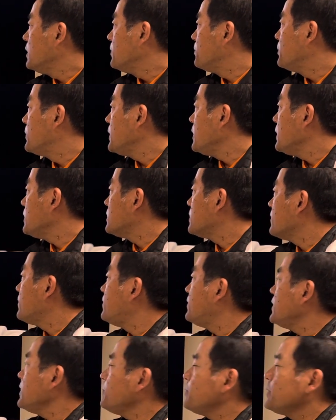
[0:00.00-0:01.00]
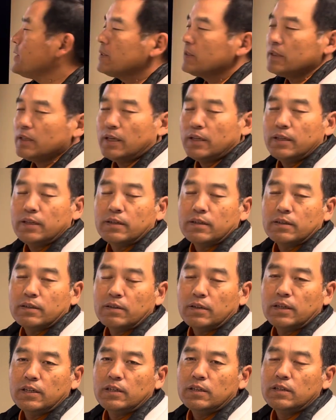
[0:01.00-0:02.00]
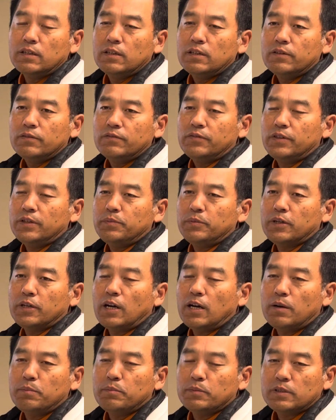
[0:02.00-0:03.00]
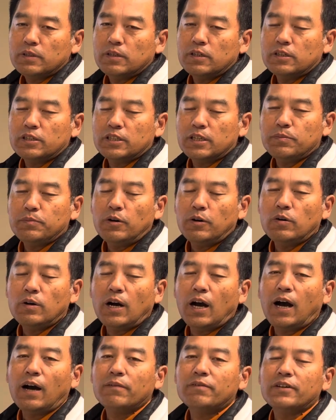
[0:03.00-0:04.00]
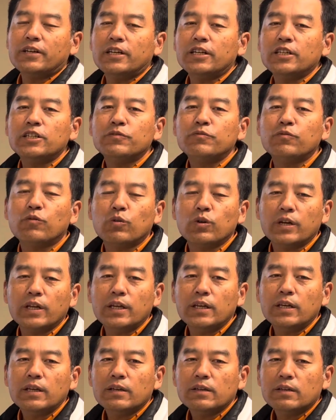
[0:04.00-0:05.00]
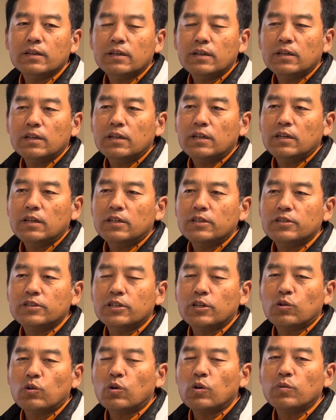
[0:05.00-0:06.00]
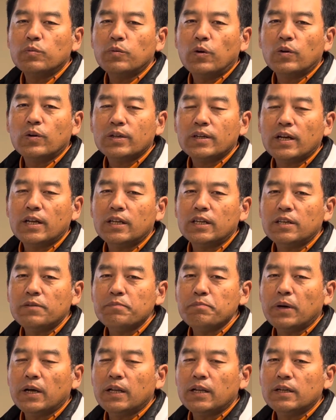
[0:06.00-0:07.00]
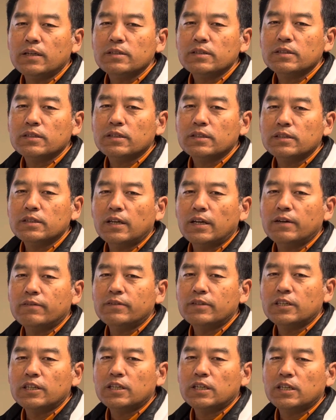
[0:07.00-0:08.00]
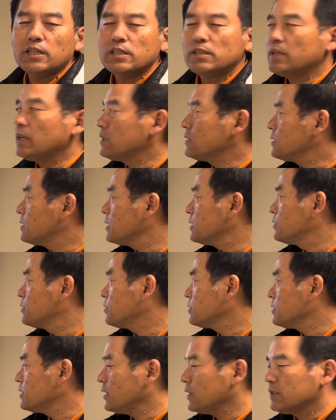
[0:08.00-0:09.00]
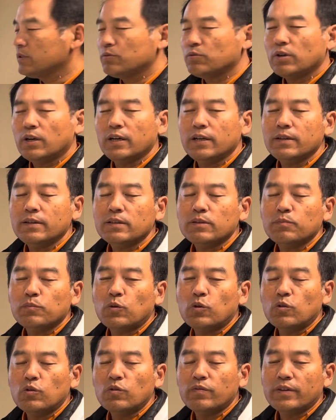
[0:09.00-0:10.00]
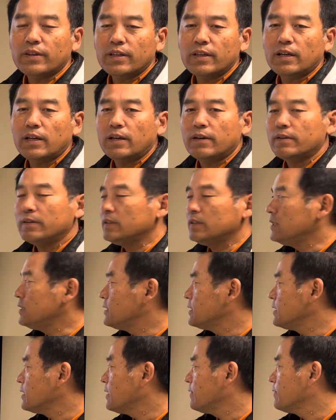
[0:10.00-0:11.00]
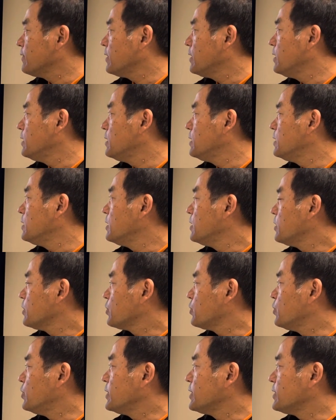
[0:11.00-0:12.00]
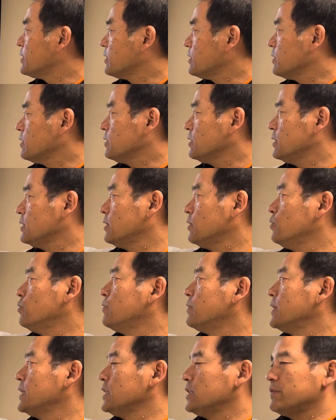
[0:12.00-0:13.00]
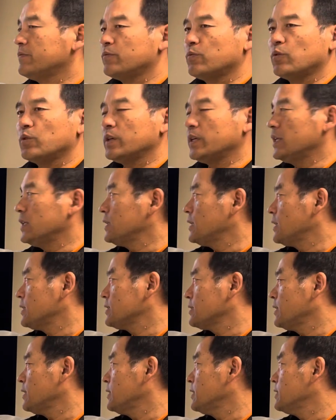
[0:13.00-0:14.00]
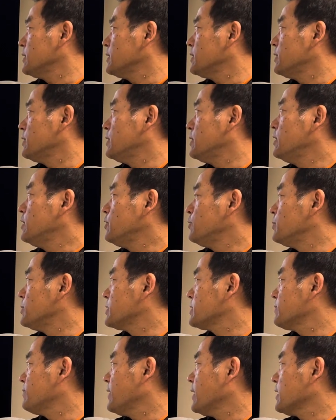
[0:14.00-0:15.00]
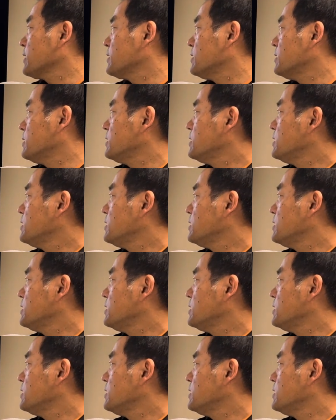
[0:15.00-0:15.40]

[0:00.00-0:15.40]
B is a female gender. Okay, female somehow after age 40, their hormone kind of imbalance. They have decreased sex drive. More often they have easier have goiter. They're over age 40. That's another risk factor.